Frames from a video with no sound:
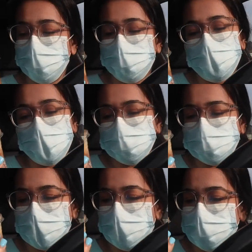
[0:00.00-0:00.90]

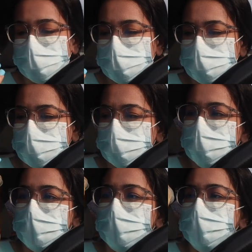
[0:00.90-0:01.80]
guess I'm gonna
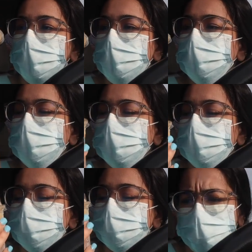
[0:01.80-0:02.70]
drink
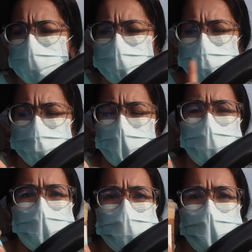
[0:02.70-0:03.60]
this. It says
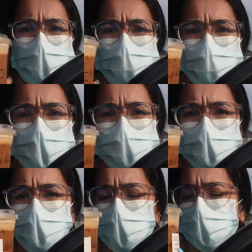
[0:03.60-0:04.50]
grande shaken
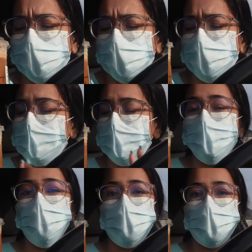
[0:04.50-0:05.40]
espresso here,
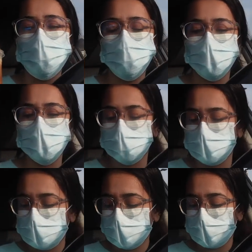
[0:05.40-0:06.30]
but it's supposed to be
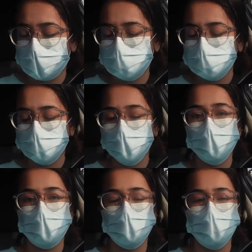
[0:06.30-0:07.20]
the iced oat
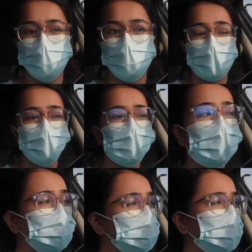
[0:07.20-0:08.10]
milk, uh,
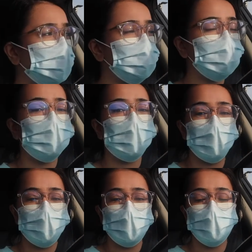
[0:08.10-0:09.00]
iced brown sugar
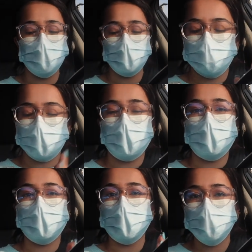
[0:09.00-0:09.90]
oat milk
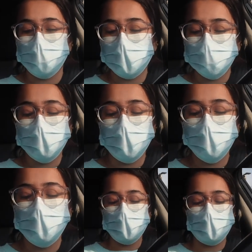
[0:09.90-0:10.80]
shaken
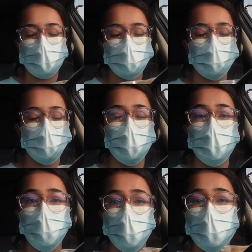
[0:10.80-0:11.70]
espresso. And she
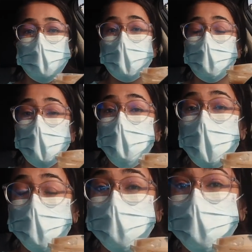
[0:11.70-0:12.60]
told me that they're out of